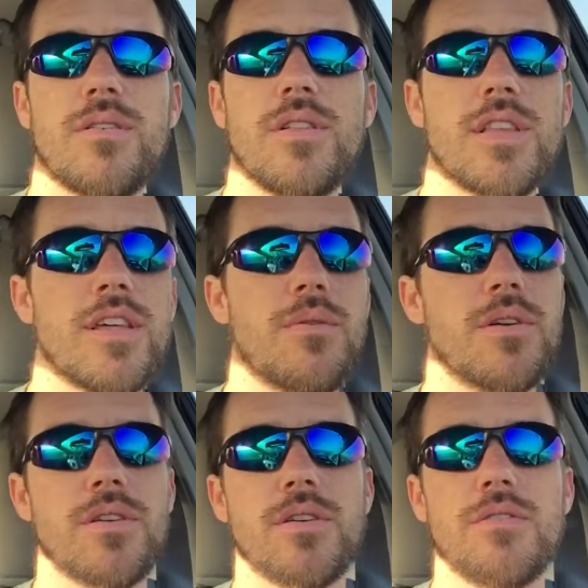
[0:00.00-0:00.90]
let that
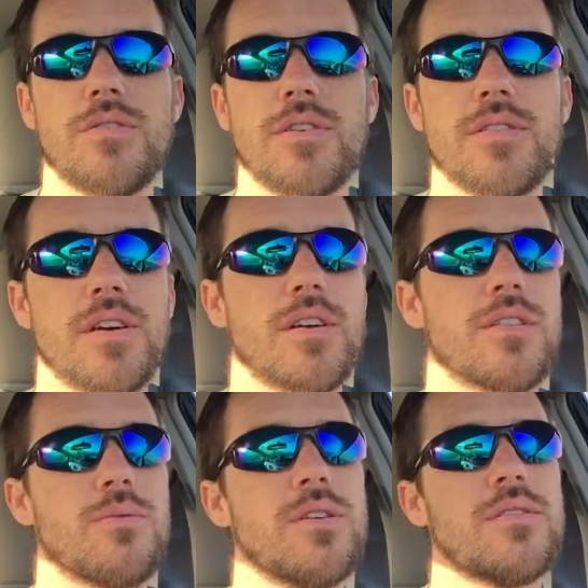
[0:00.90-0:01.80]
one go for a sec.
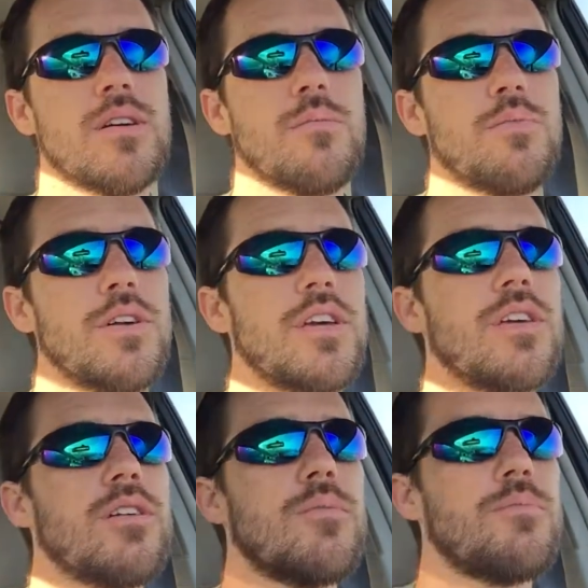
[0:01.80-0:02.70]
The reason I'm
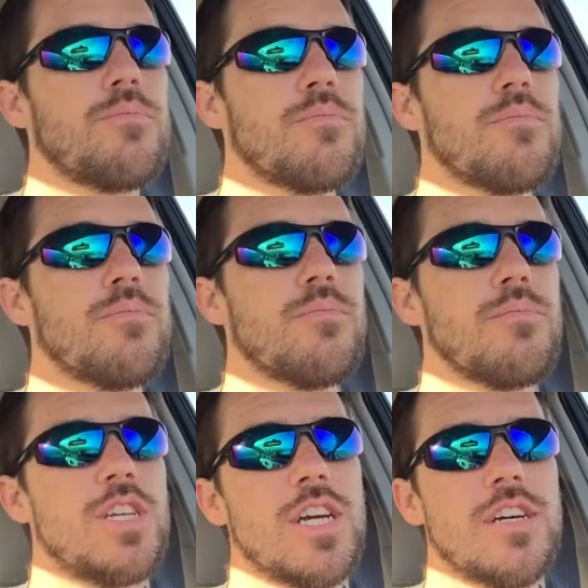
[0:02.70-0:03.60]
bringing up
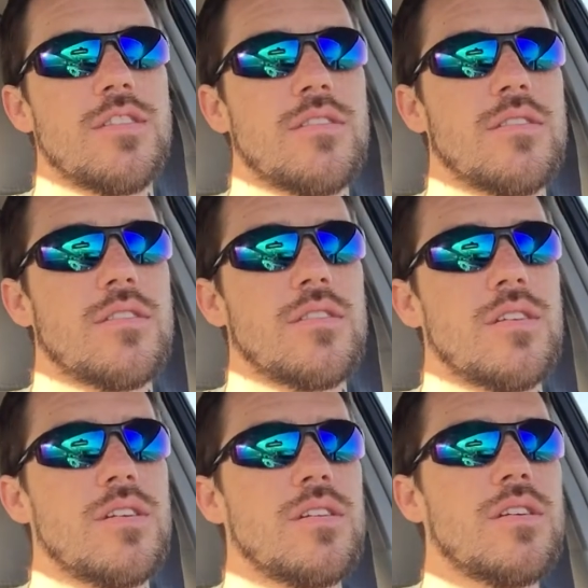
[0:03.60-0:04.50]
chess
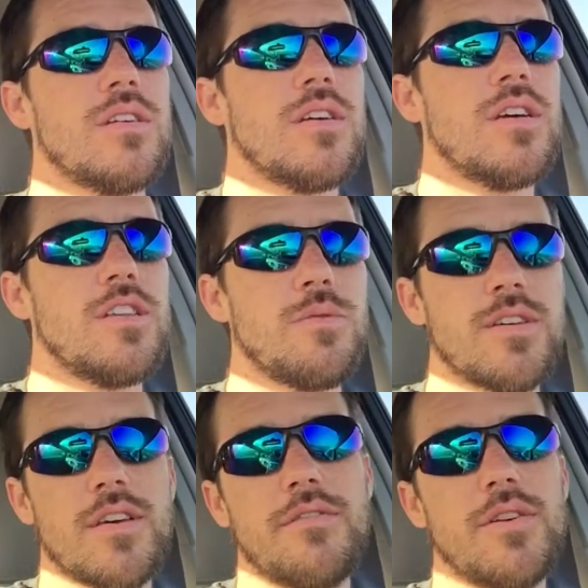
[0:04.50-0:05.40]
is
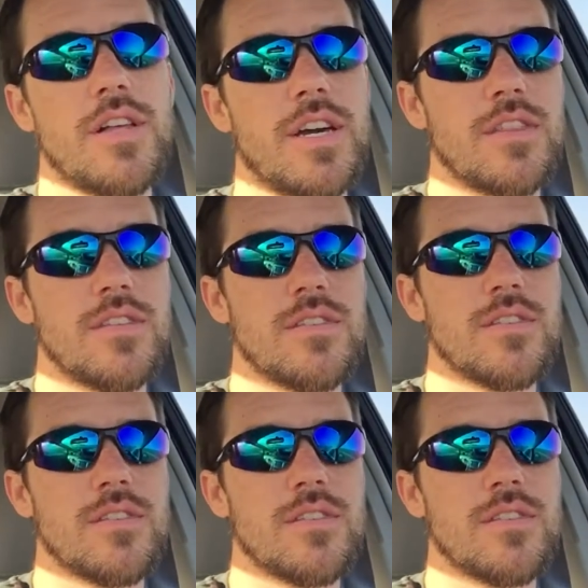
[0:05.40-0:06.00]
because I feel like what